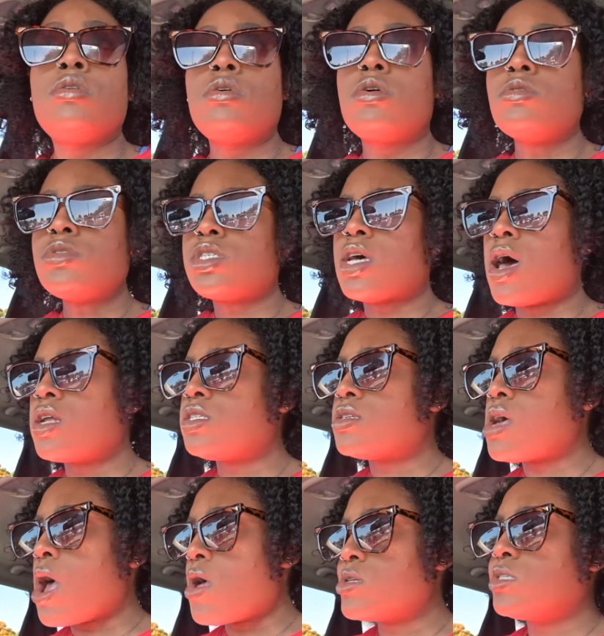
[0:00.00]
who child is
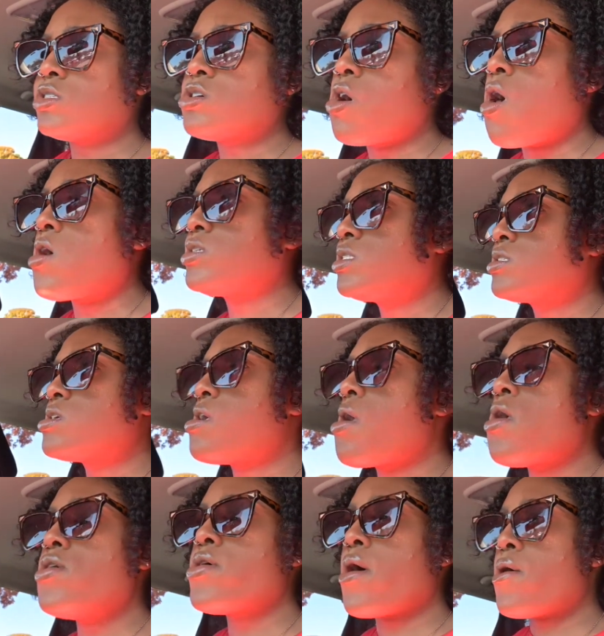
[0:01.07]
hiding this car? I got the
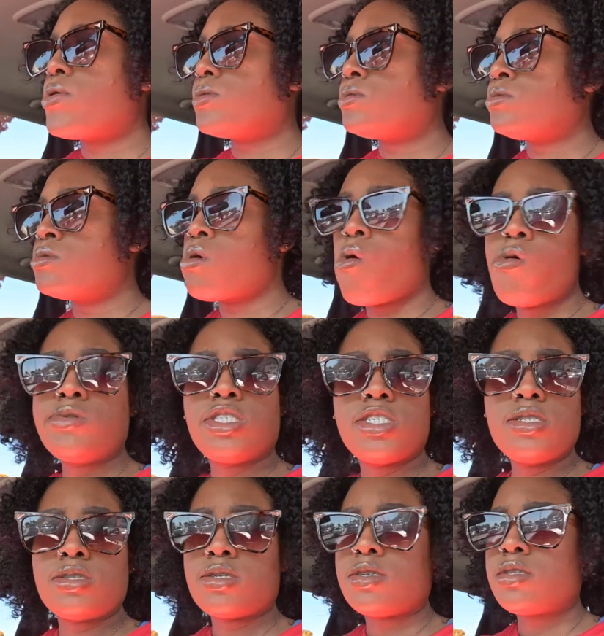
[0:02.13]
heat on. Oh
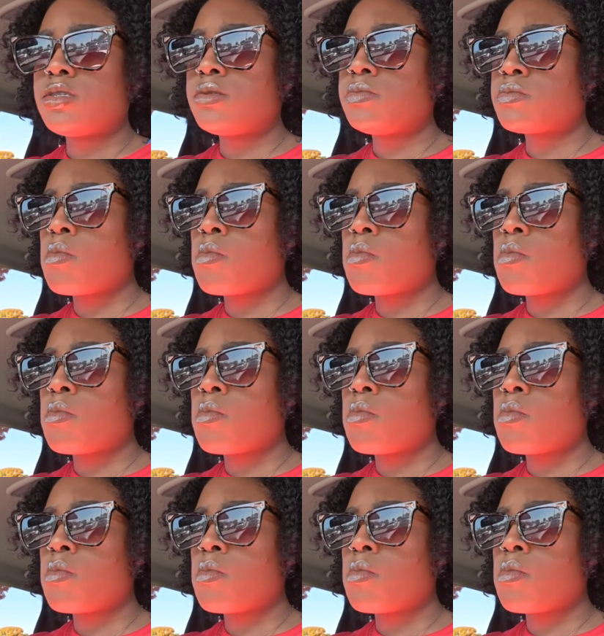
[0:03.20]
Jesus.